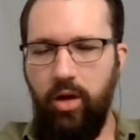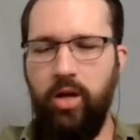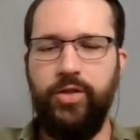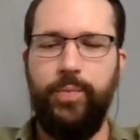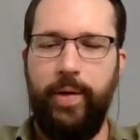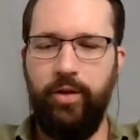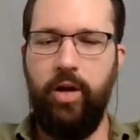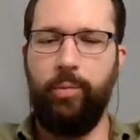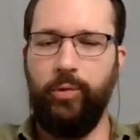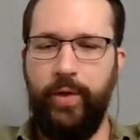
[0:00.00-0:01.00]
It's been a
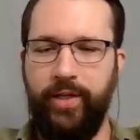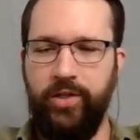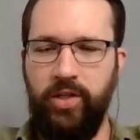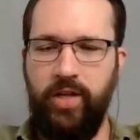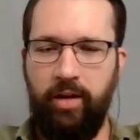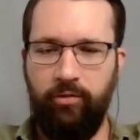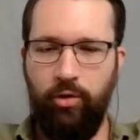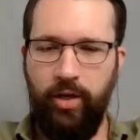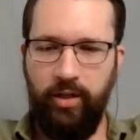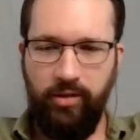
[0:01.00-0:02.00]
couple of weeks since I
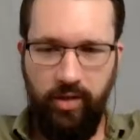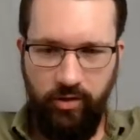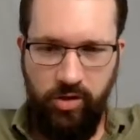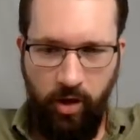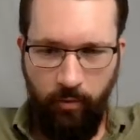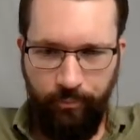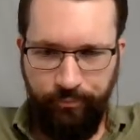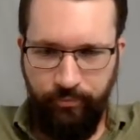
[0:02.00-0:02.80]
wrote anything, so